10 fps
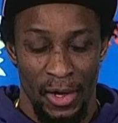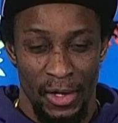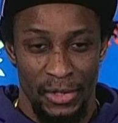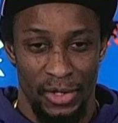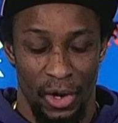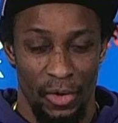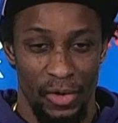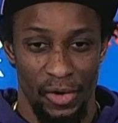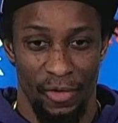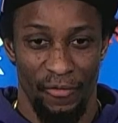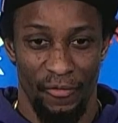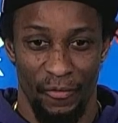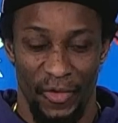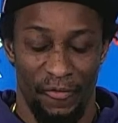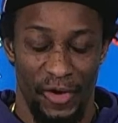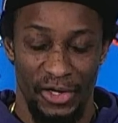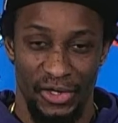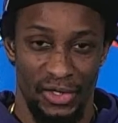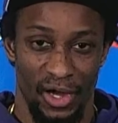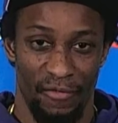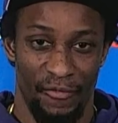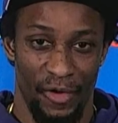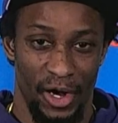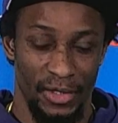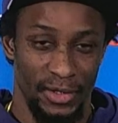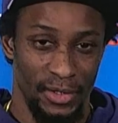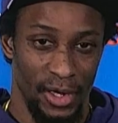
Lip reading: What Frazier's done for us,